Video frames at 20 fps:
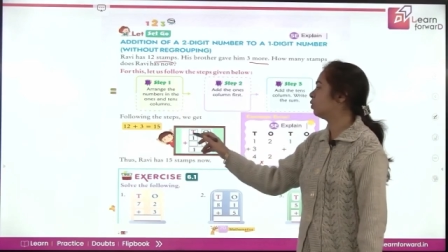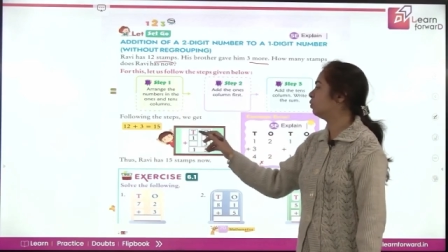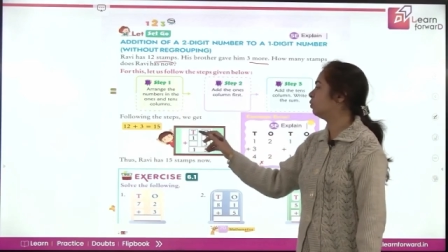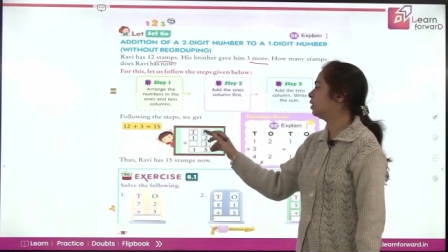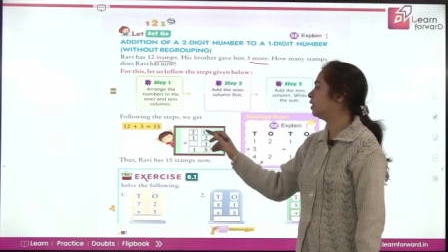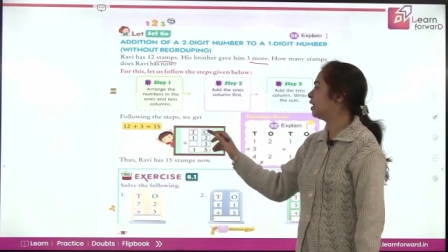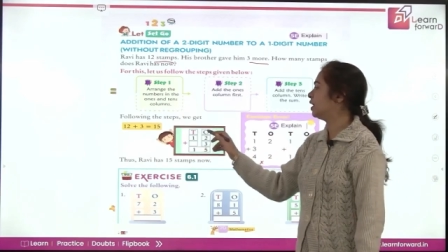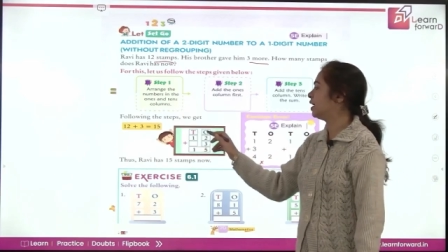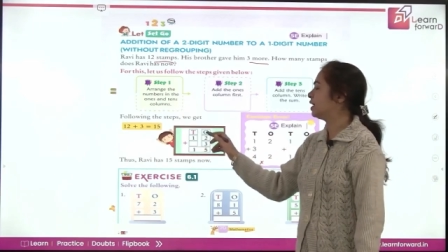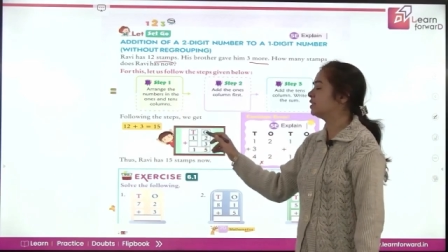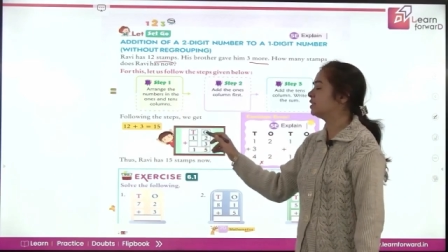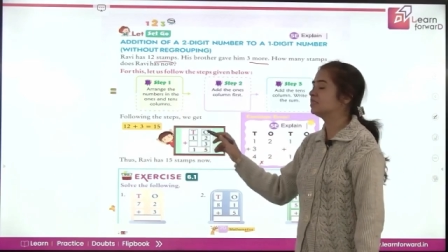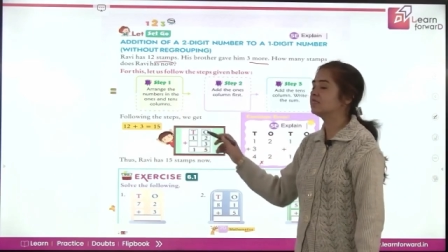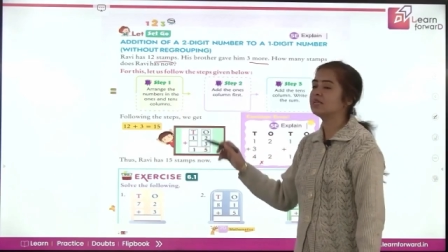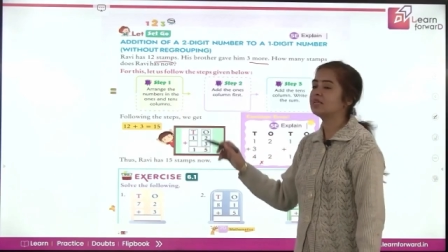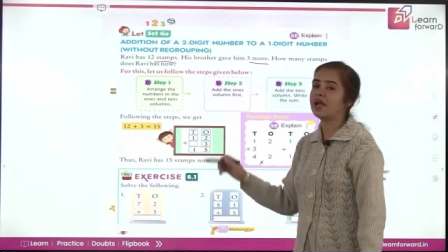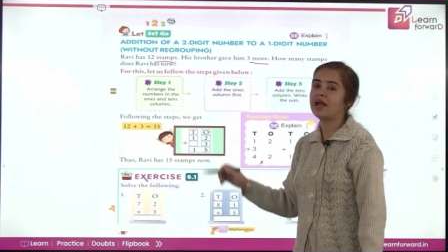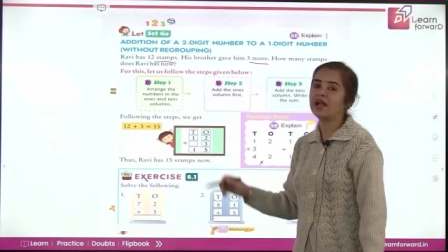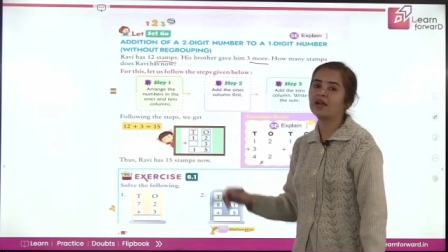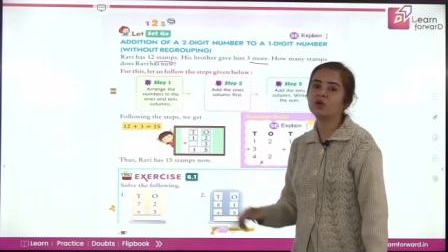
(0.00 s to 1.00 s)
tens
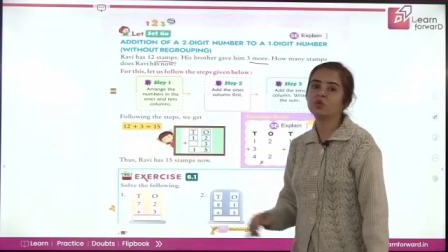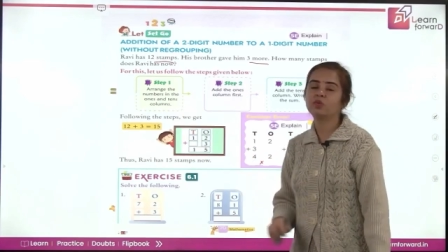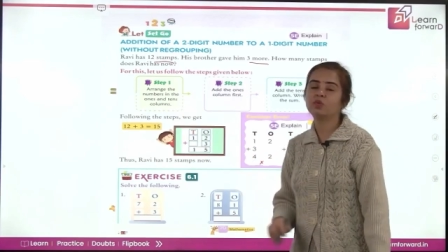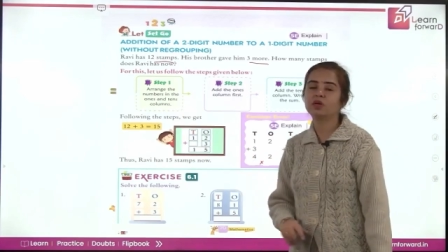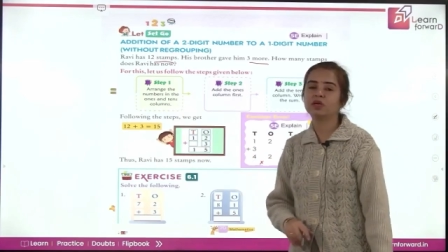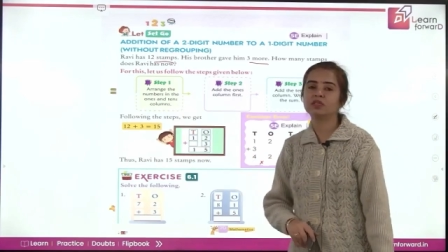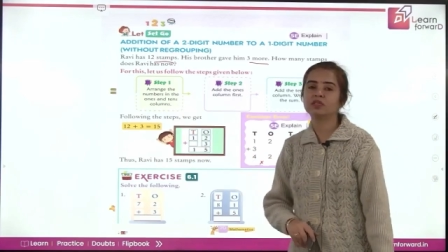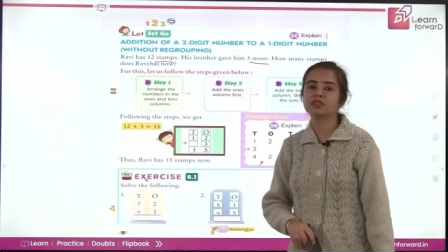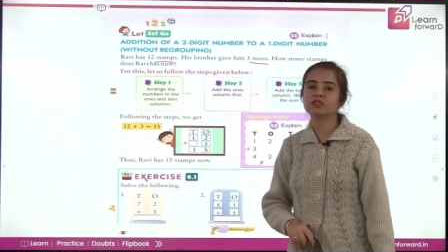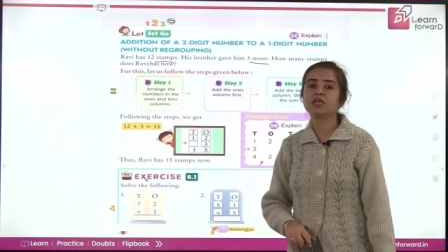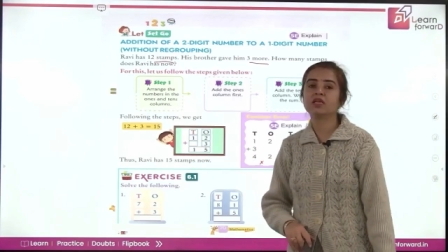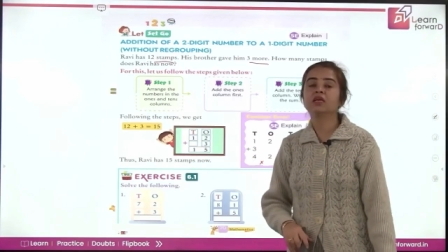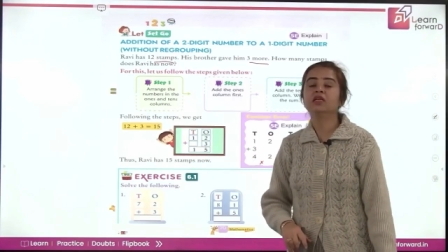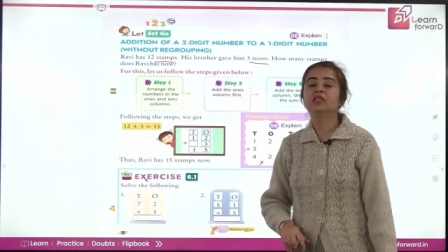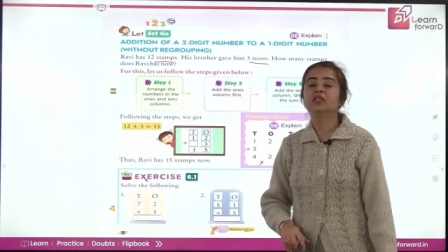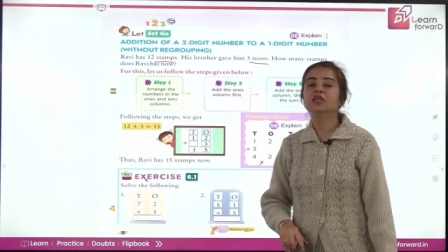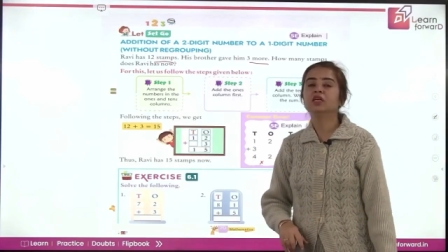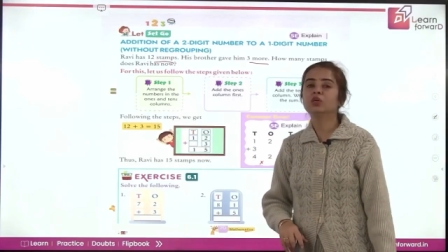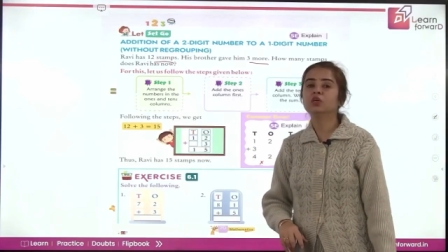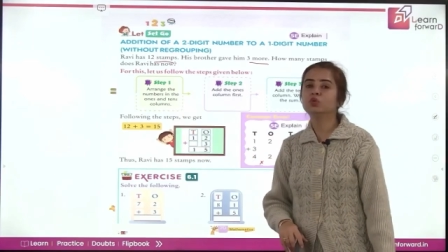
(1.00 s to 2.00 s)
and ones, the
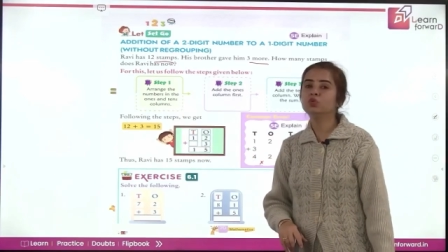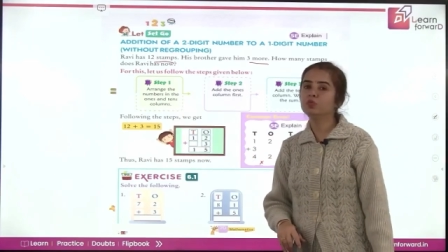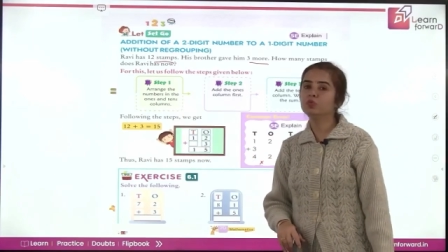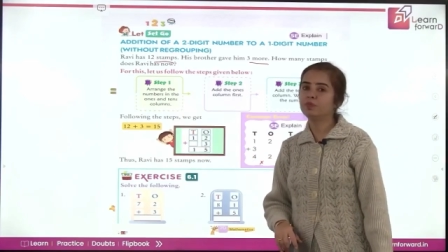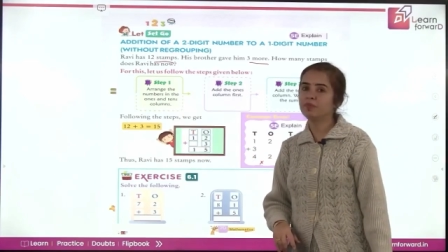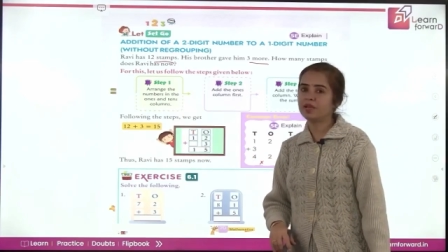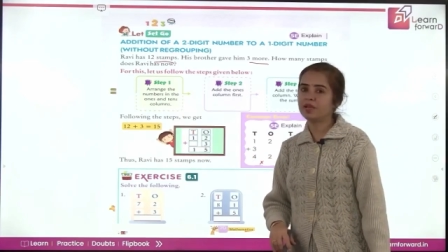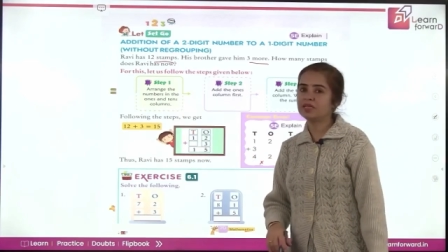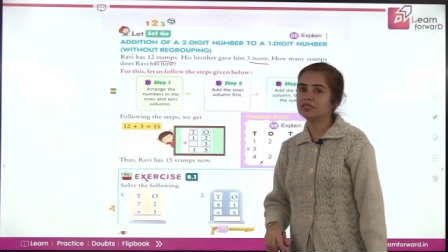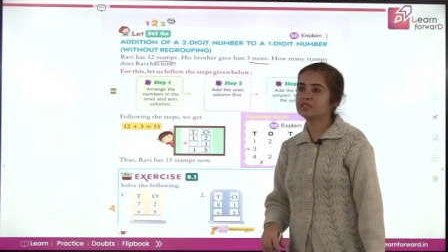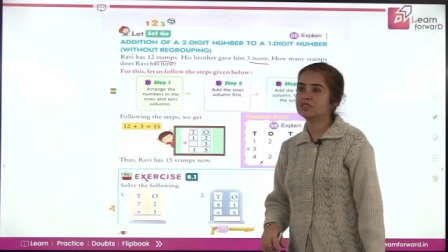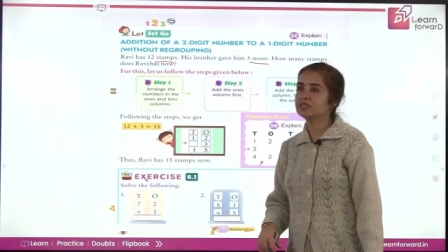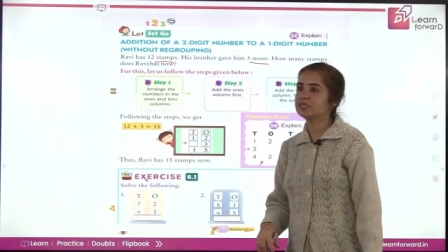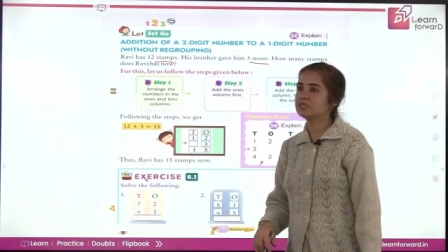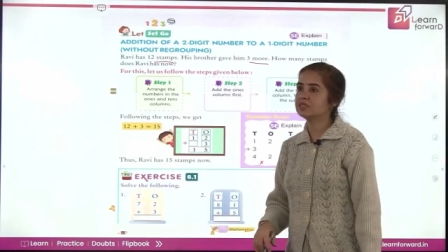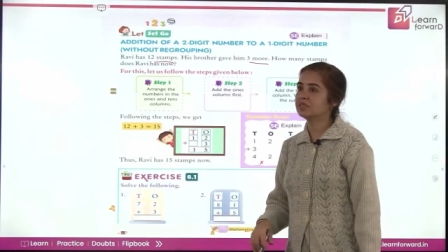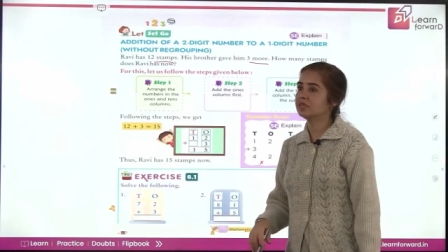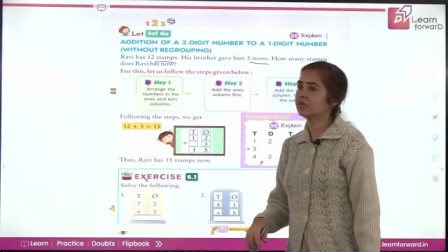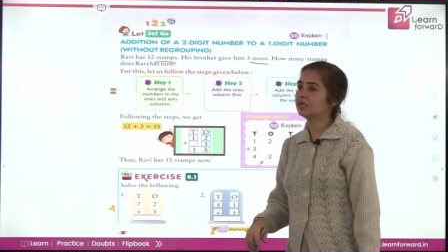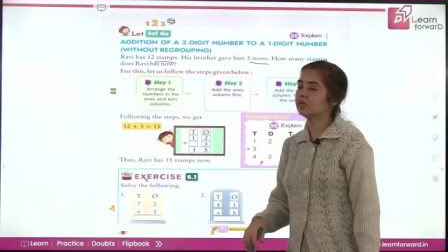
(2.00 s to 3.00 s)
2 places
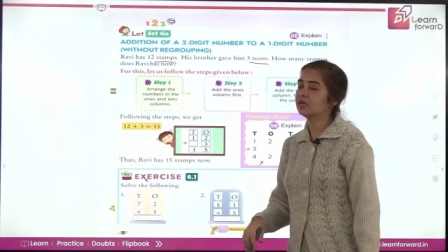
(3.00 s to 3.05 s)
here.